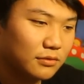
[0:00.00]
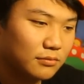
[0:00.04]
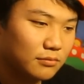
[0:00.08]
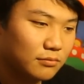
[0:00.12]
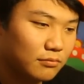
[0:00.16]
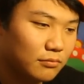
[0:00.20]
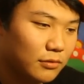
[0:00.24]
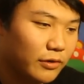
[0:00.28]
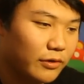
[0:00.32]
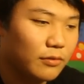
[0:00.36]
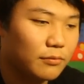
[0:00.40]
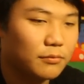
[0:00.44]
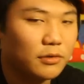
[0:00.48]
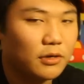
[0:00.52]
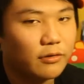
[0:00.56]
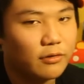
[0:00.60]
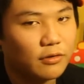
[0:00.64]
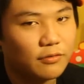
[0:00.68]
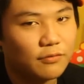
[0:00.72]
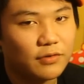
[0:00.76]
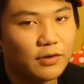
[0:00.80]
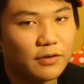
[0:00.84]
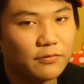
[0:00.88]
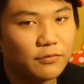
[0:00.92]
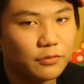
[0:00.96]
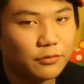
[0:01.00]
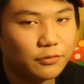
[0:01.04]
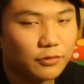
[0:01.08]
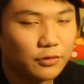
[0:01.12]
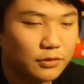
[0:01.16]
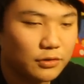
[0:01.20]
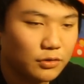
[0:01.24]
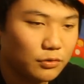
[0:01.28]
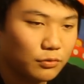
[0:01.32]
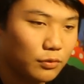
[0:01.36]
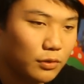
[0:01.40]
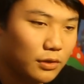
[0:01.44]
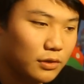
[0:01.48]
and Mario five four three
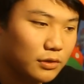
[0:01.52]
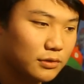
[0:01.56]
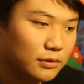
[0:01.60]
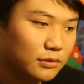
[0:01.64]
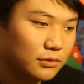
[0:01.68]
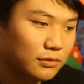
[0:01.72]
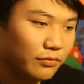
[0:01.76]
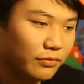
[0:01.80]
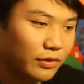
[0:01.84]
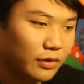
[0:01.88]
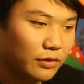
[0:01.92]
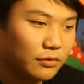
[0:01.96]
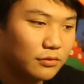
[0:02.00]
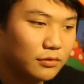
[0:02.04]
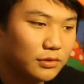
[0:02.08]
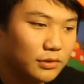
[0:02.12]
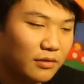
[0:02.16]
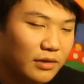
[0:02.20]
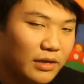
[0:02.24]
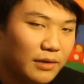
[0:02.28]
two one's videos.